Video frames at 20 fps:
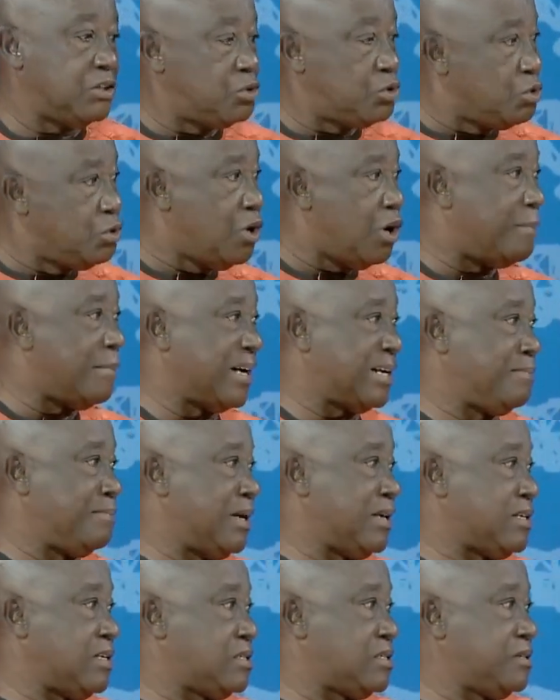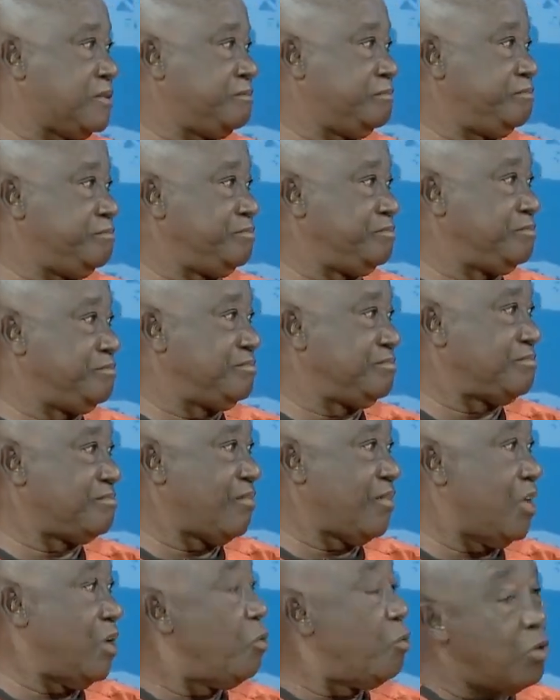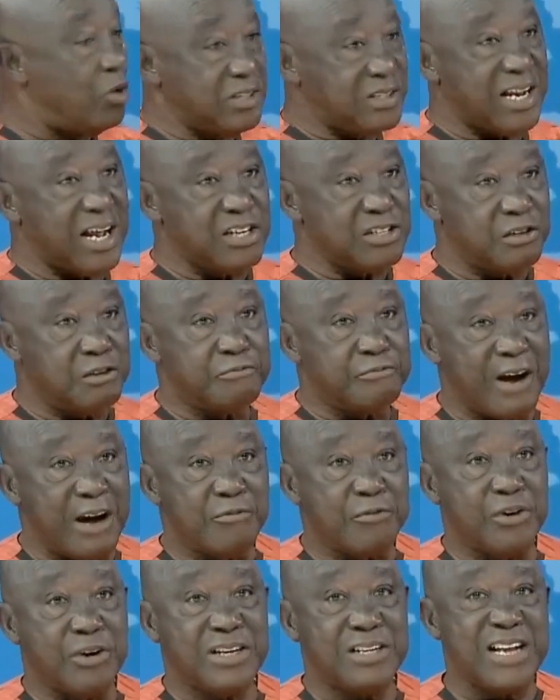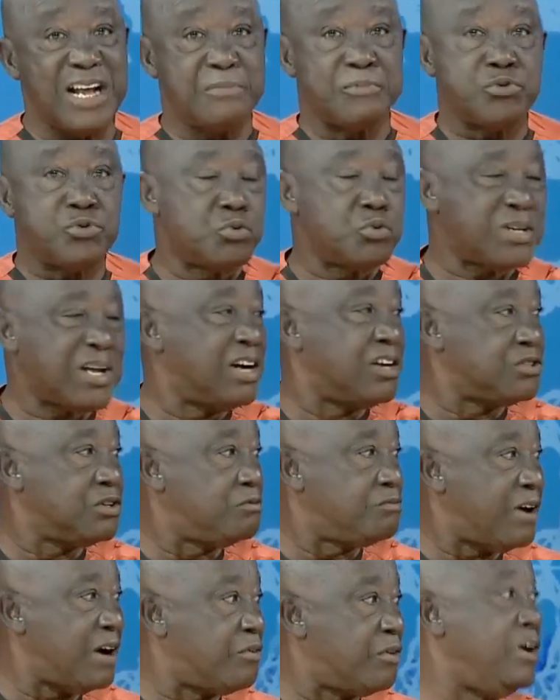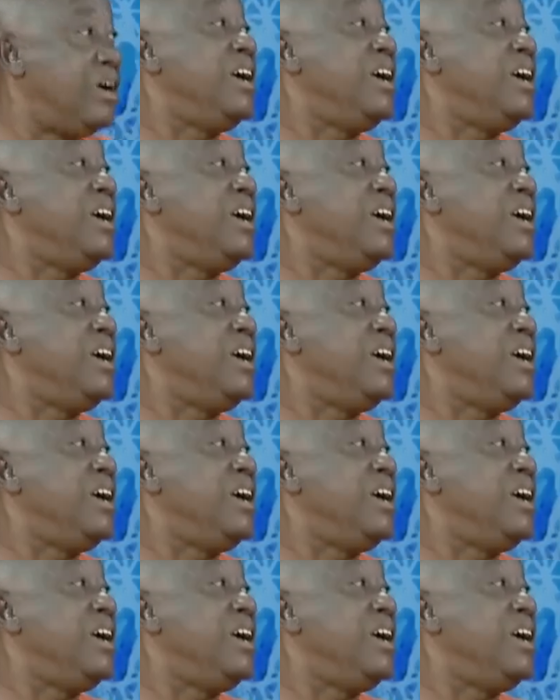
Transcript: Do your mathematics. 1,500 times 2,500